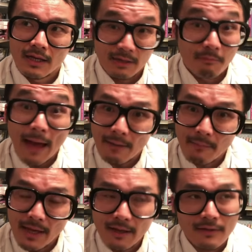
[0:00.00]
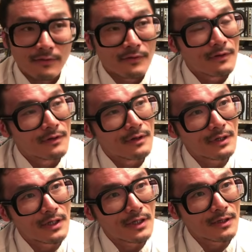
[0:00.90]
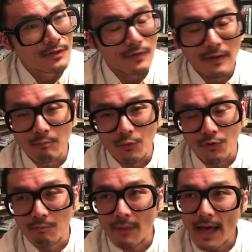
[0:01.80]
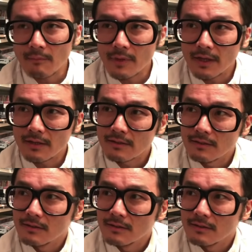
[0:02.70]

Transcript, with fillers: And Batman, uh, the Tim Burton Batman.